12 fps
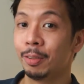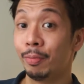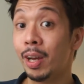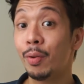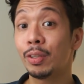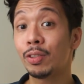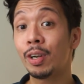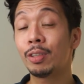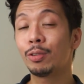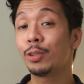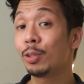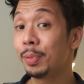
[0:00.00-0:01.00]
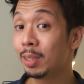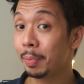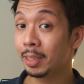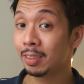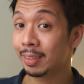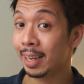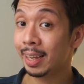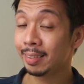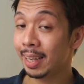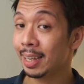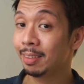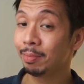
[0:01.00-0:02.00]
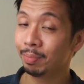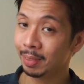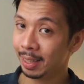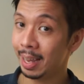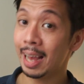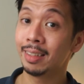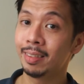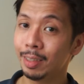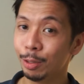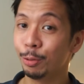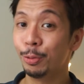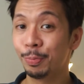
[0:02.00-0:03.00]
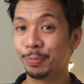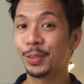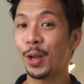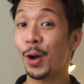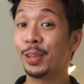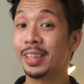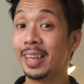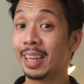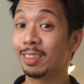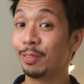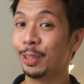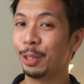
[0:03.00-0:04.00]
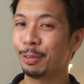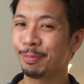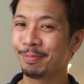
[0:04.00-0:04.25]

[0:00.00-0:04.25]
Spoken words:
Follow us on our social media pages guys, and I'll see you on the next video.